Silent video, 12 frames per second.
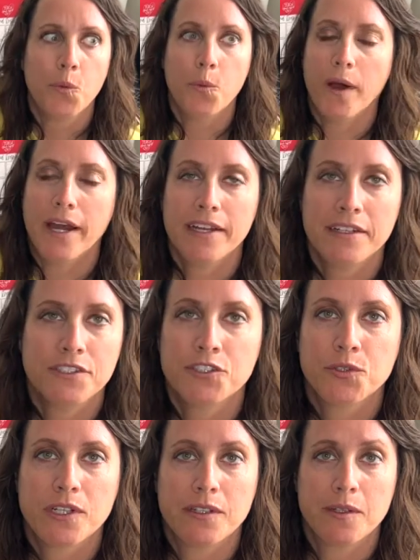why does
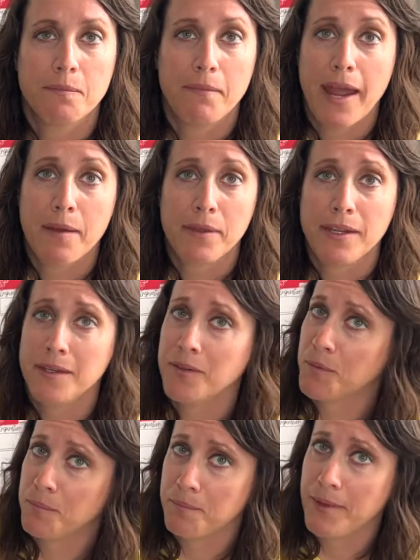curriculum mapping
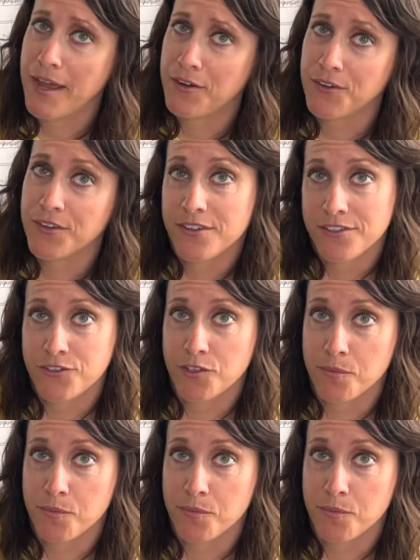matter so